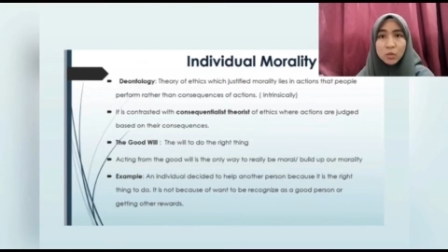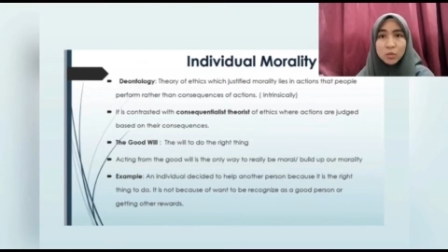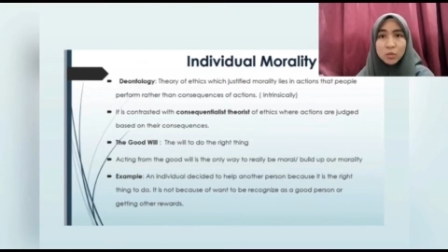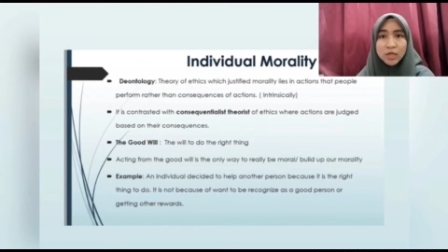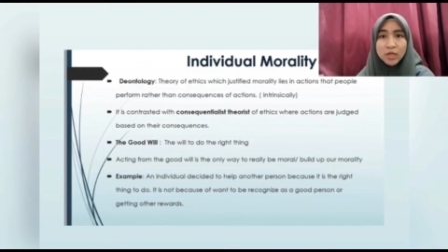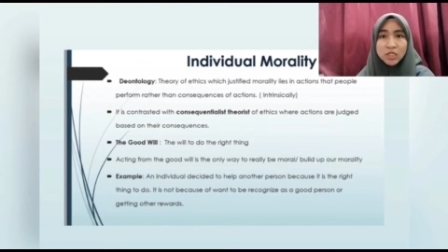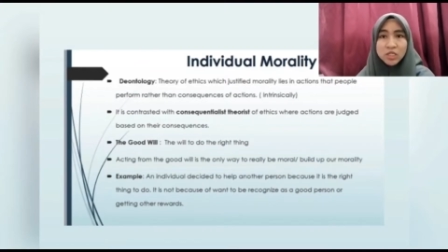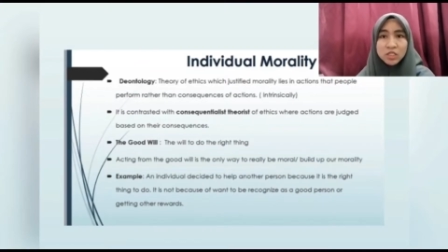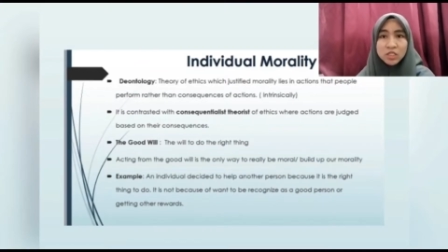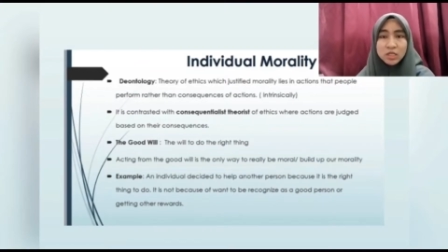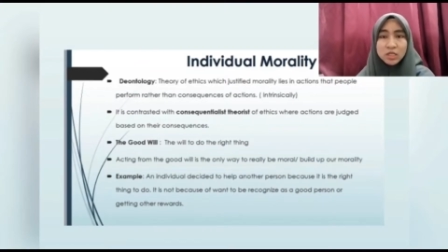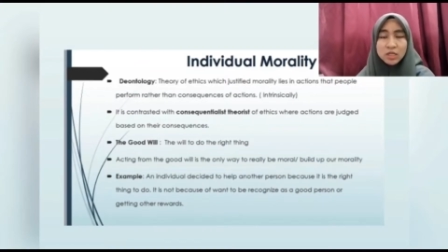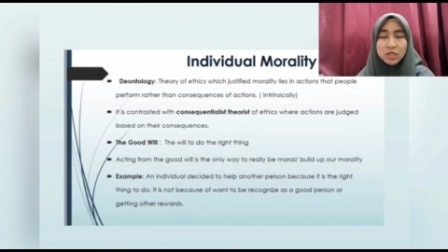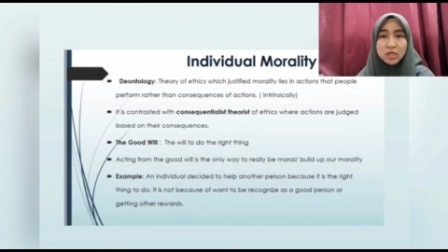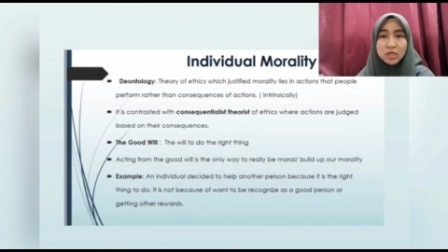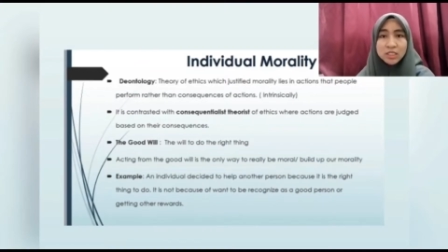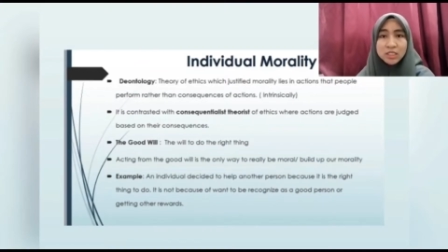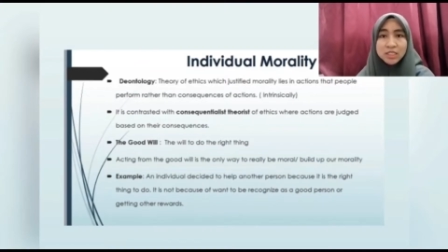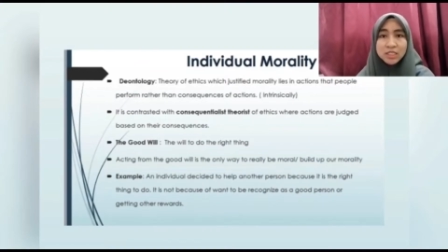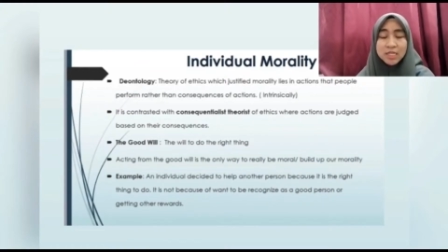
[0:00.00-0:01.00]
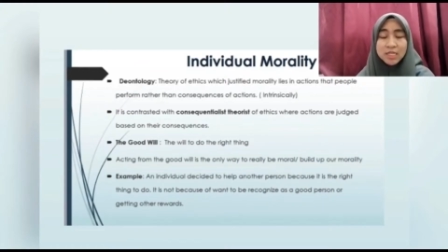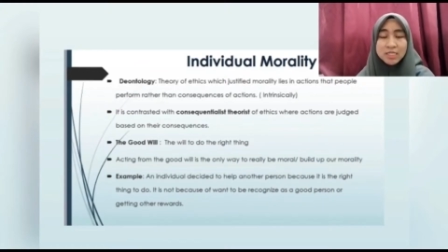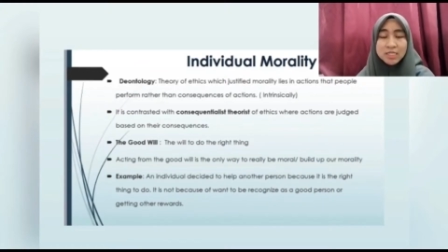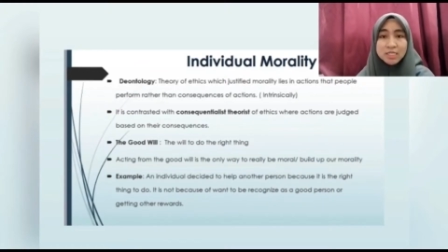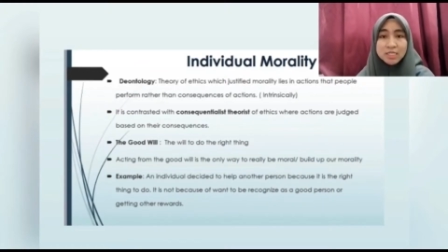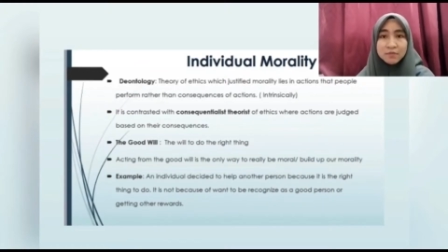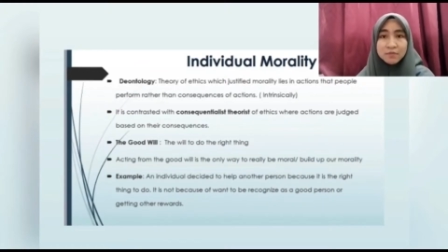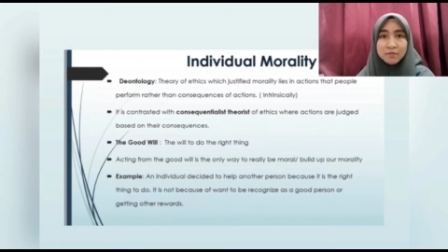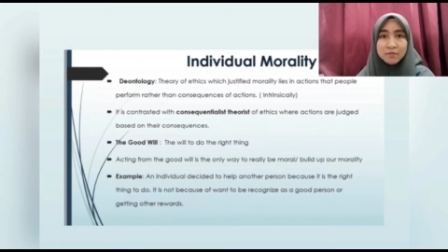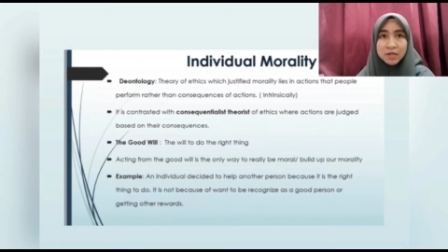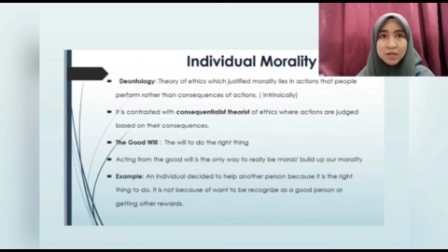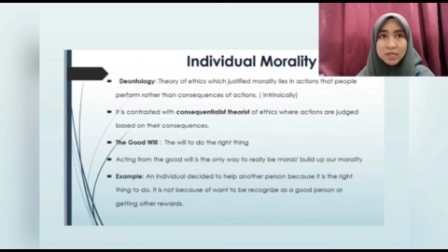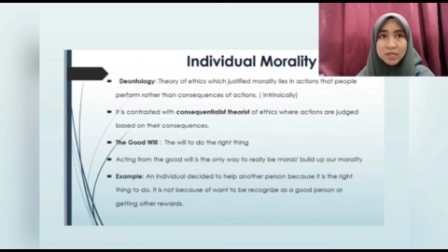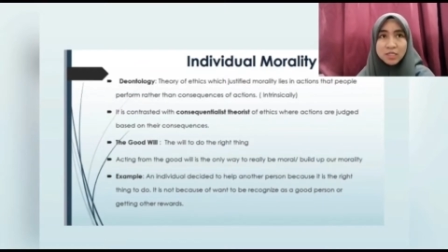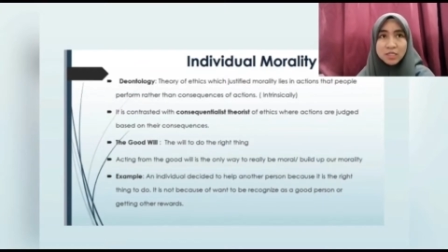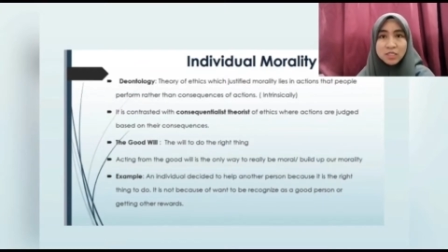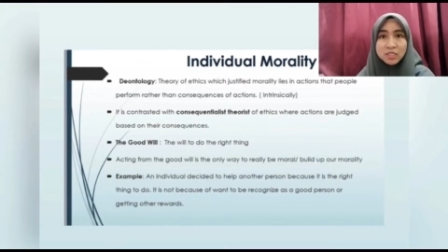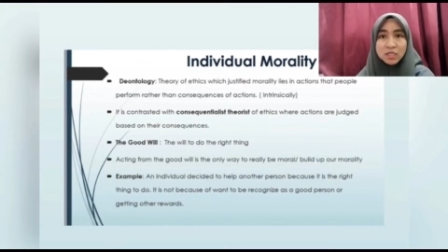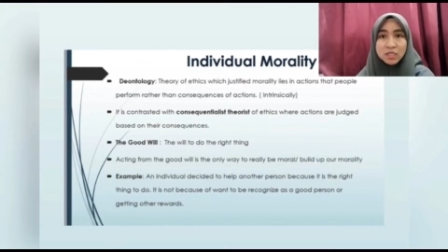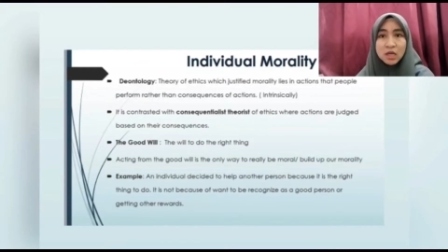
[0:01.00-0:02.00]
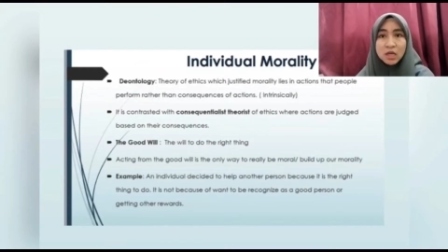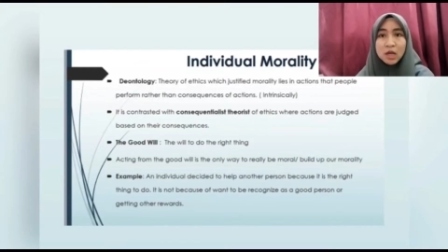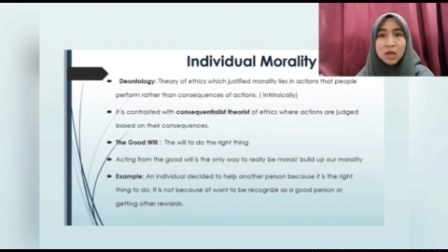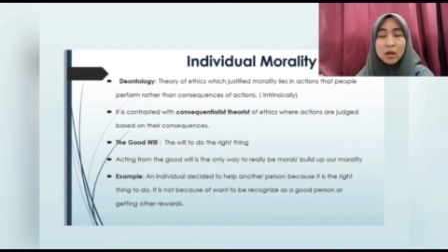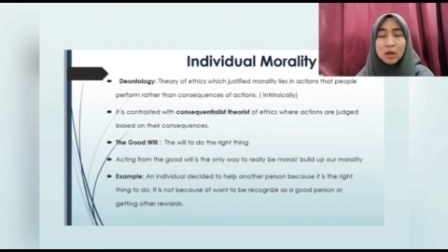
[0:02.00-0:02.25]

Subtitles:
which justifies